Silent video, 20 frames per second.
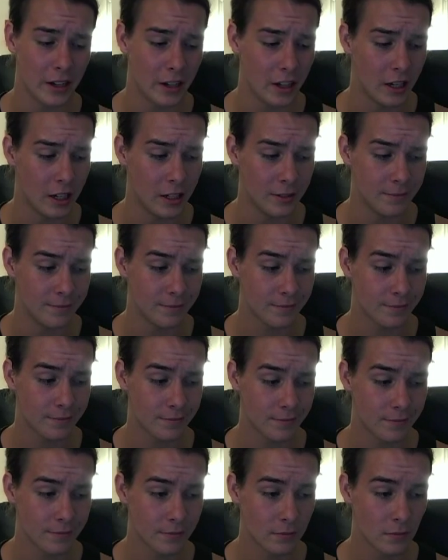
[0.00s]
have
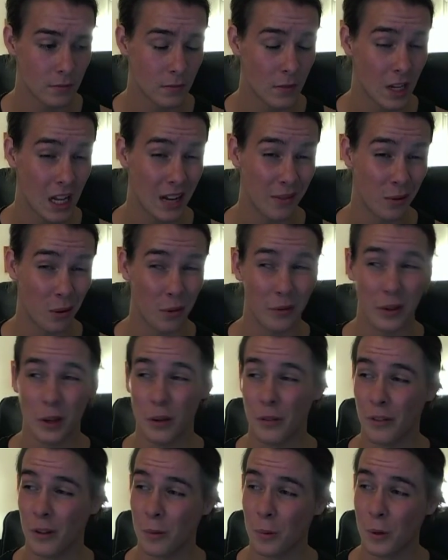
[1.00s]
a review
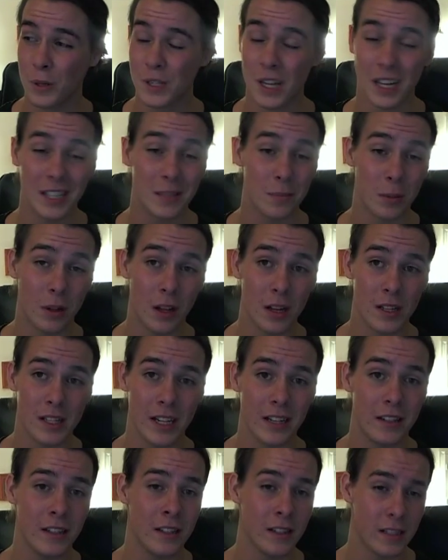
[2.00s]
of the Precise Plus
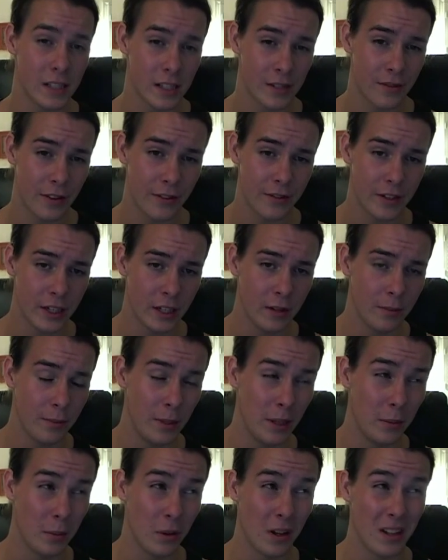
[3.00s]
18650 and
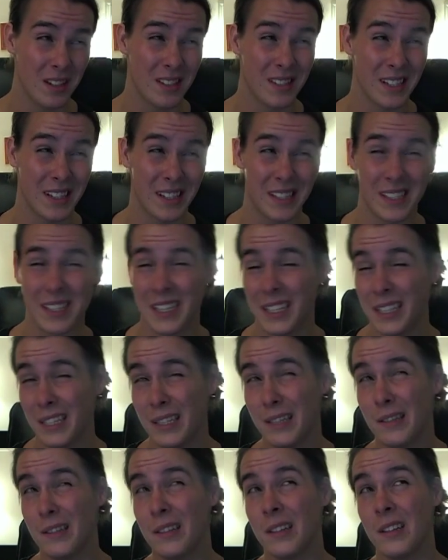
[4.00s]
P Plus
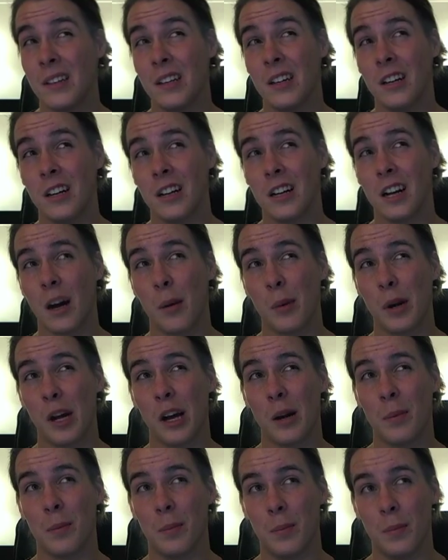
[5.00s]
16 coming
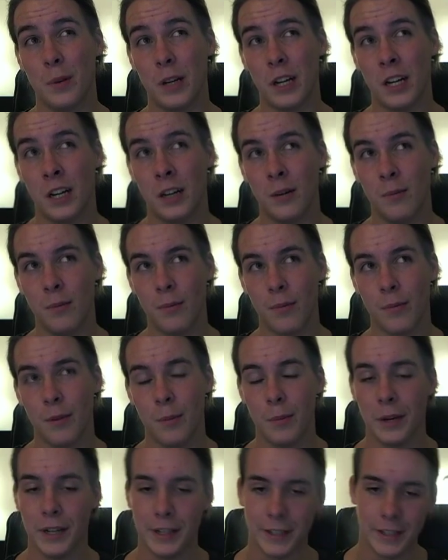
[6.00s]
up. The
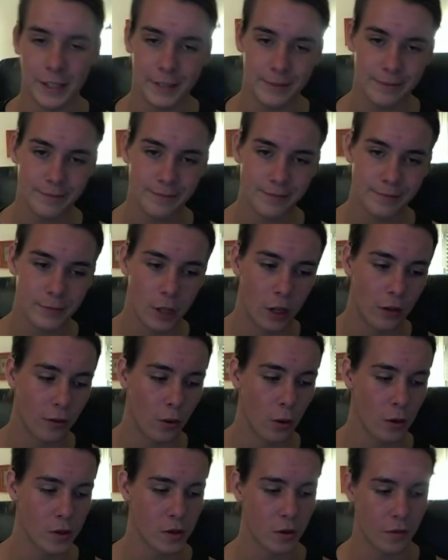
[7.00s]
mini DID I'll of
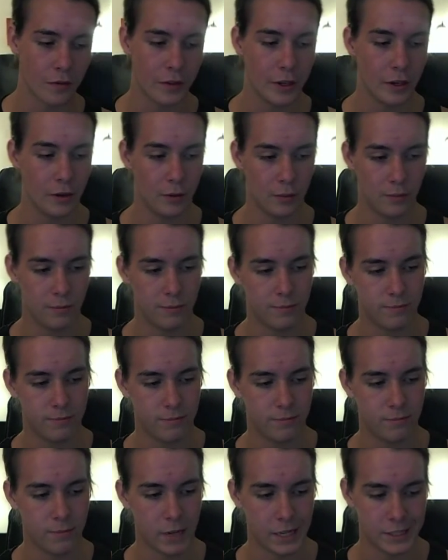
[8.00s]
course review
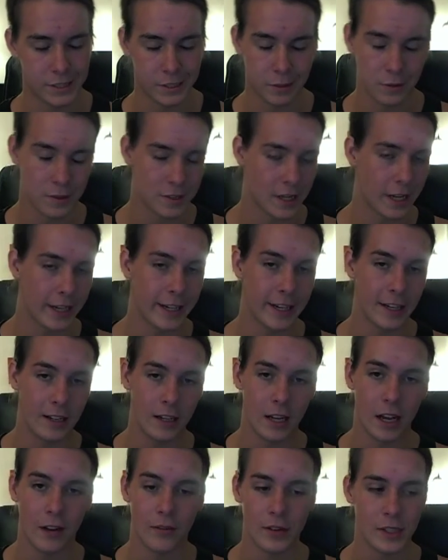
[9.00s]
as soon as I get it and
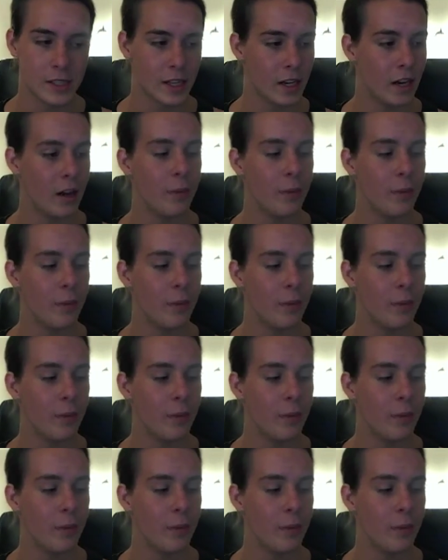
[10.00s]
have it set up